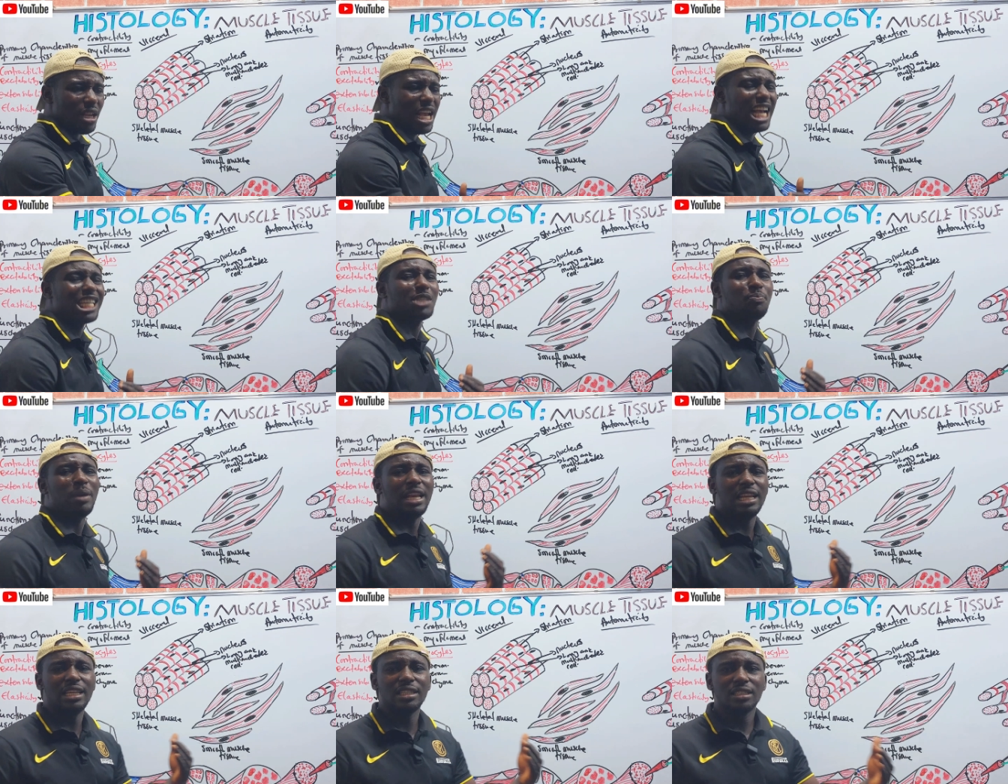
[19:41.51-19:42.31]

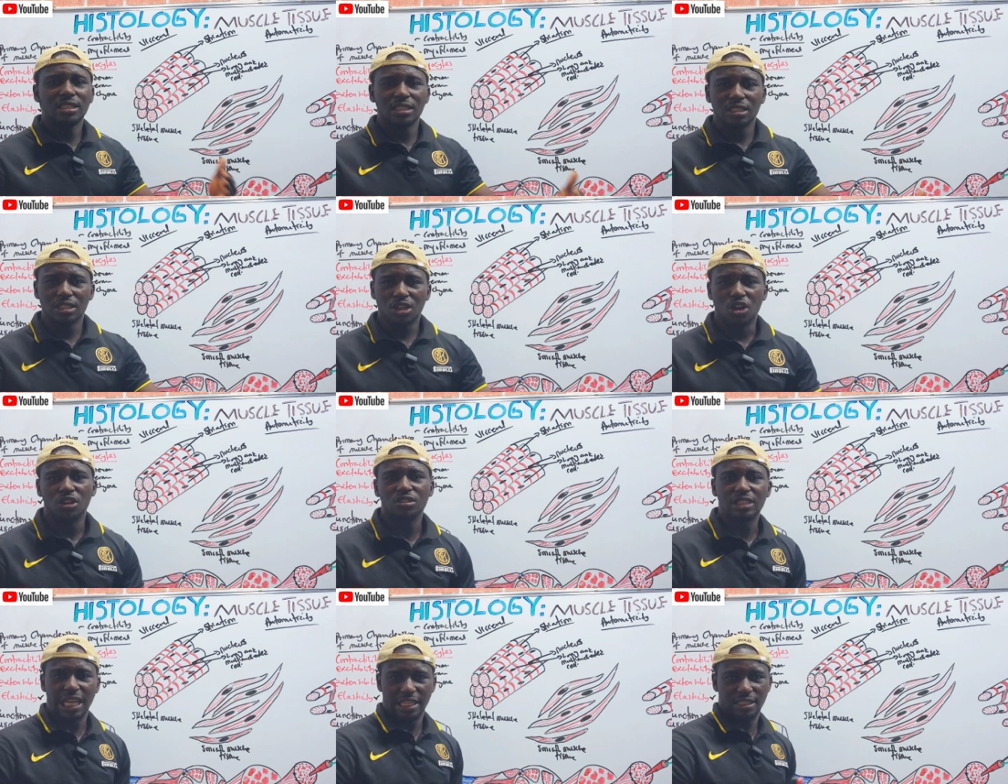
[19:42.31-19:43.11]
expelling
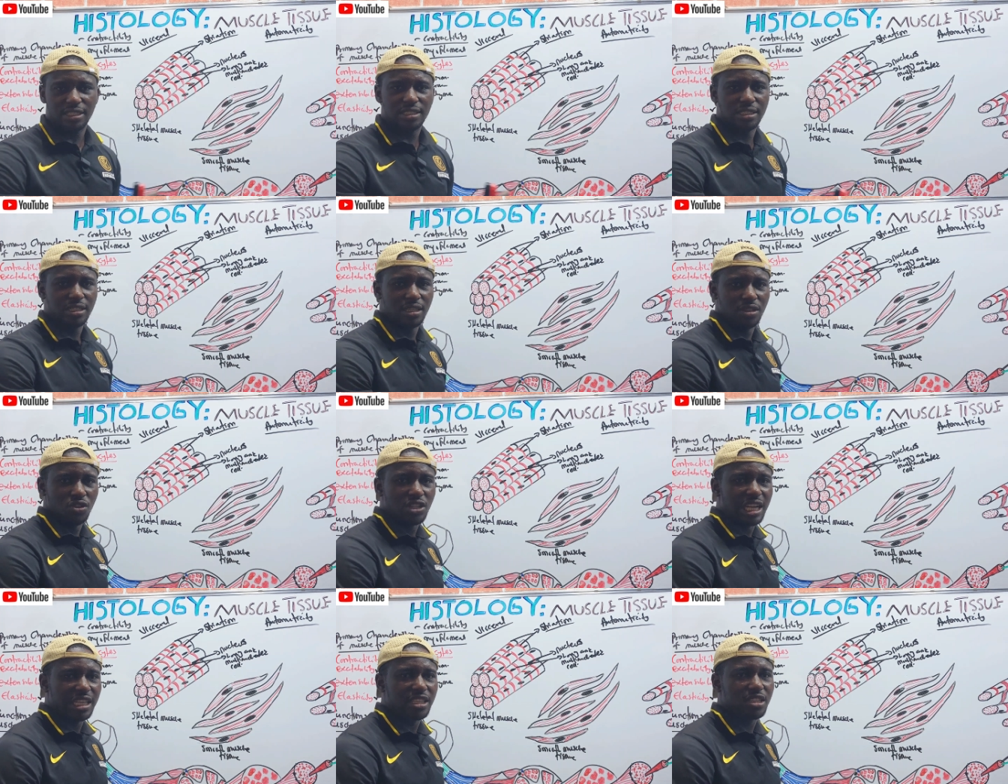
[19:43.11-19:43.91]
contents, you
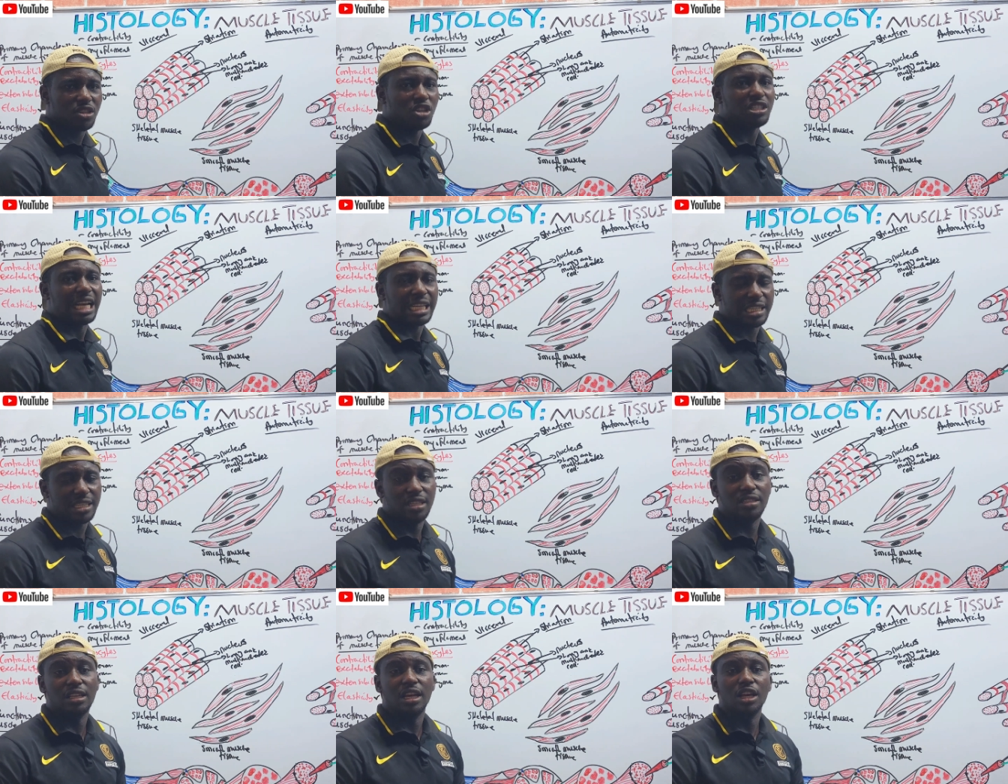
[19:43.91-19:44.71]
get, such as
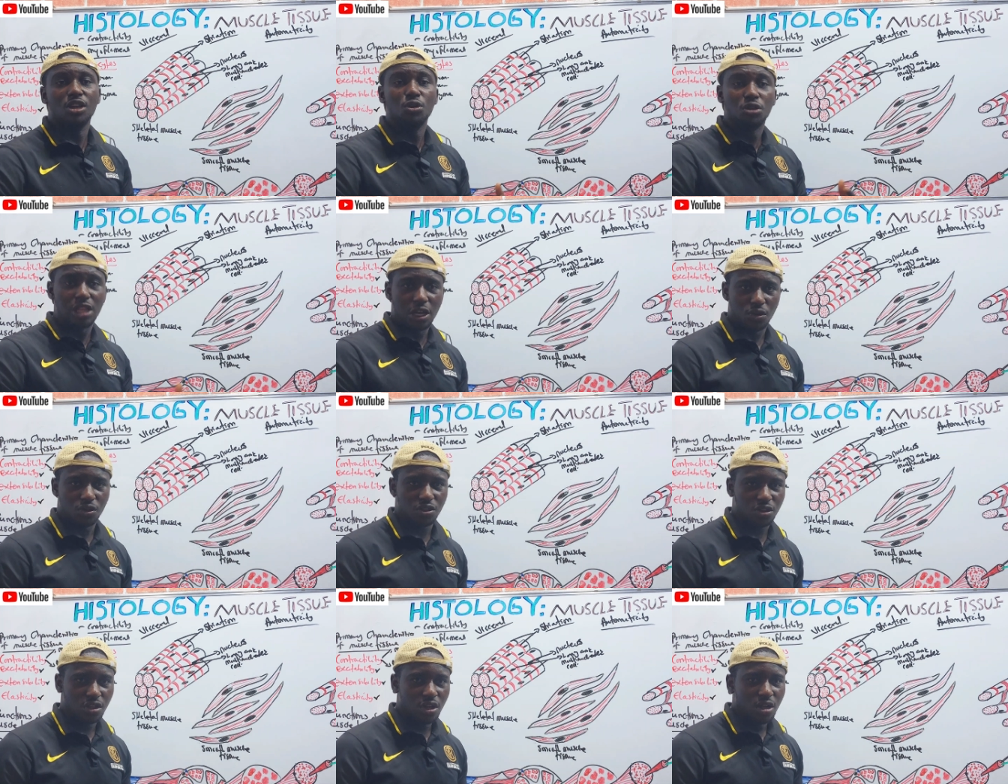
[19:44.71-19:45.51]
in the
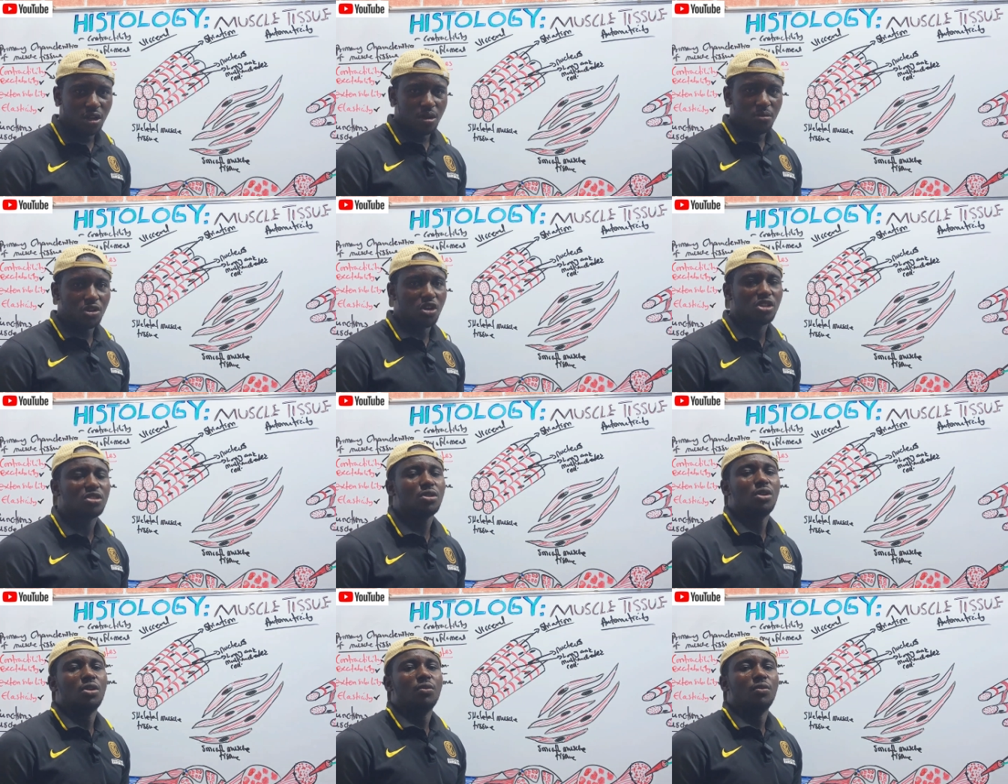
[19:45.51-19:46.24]
uterus, because